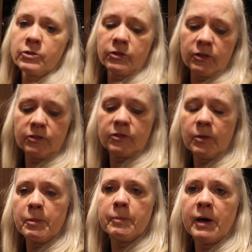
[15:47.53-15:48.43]
are just
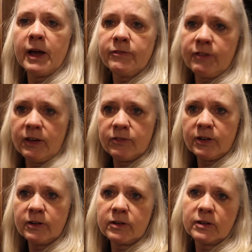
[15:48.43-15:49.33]
some of my
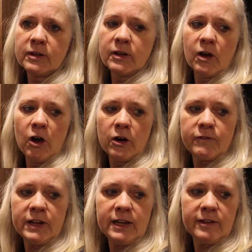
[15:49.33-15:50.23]
favorite
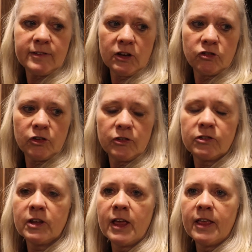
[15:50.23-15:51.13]
RV
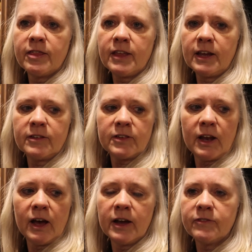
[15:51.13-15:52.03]
essentials, things
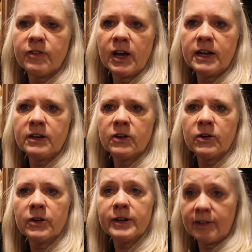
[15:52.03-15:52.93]
that I find
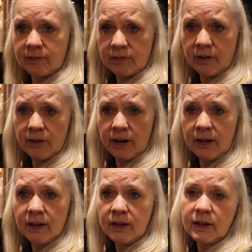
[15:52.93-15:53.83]
are necessary,
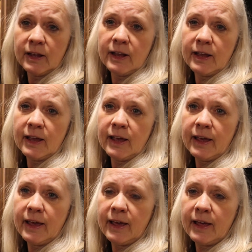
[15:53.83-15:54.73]

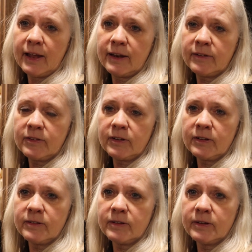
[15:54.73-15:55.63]
and
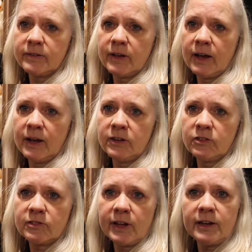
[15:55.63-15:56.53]
I
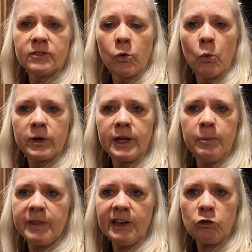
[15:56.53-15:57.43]
just like to
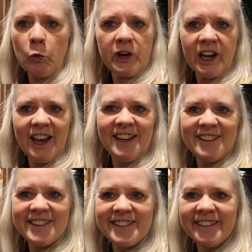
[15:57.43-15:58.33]
keep things
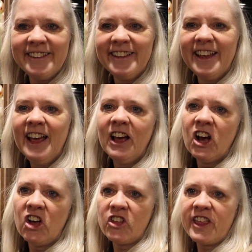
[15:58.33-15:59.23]
organized.
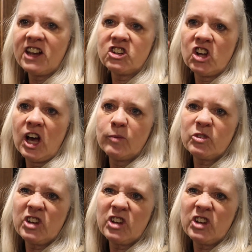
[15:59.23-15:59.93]
Although that top